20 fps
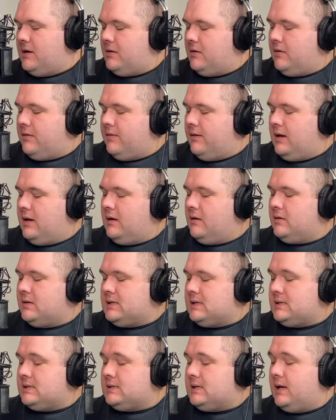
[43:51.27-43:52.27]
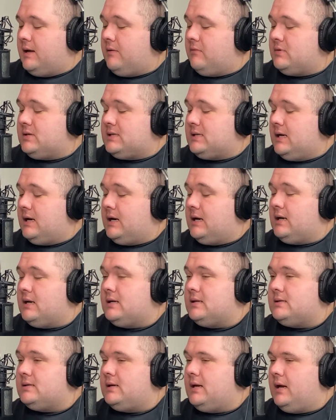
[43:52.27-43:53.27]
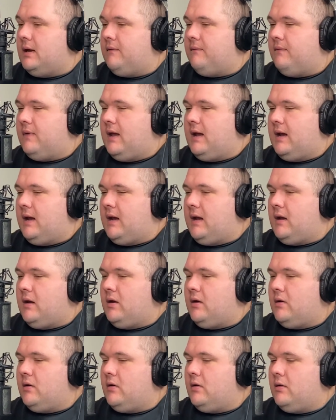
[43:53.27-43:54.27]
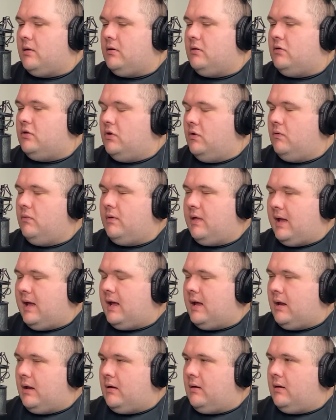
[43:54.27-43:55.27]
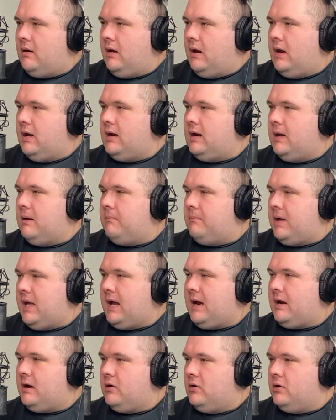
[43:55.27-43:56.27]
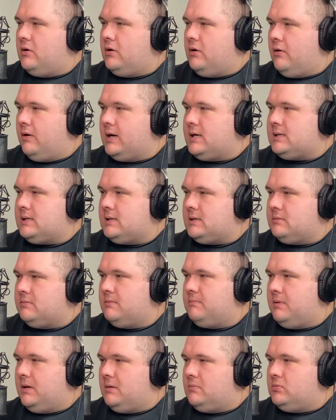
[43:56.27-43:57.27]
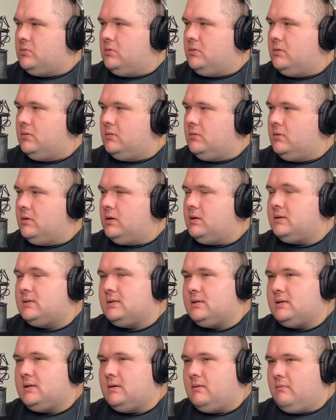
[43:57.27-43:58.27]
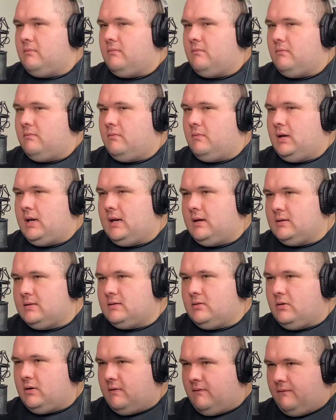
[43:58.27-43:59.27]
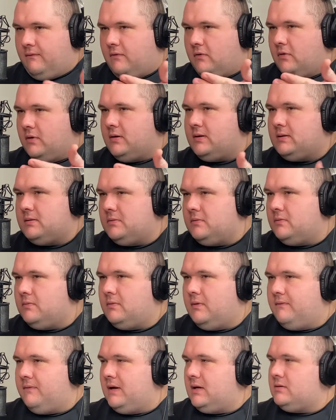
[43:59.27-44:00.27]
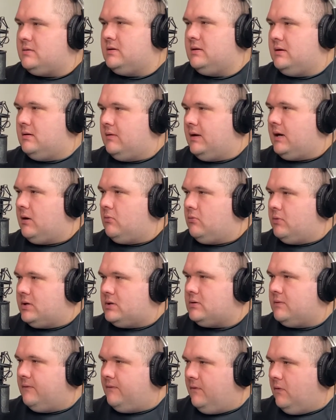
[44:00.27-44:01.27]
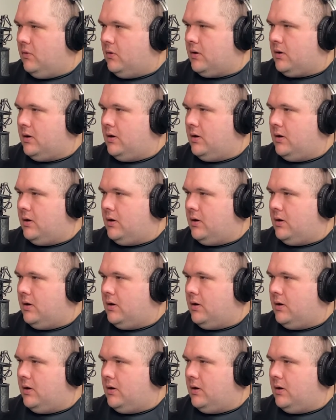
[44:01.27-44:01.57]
The thing is I was saying is if they do that and get back in good graces with people, because he's looking forward to eventually like a Witcher 4.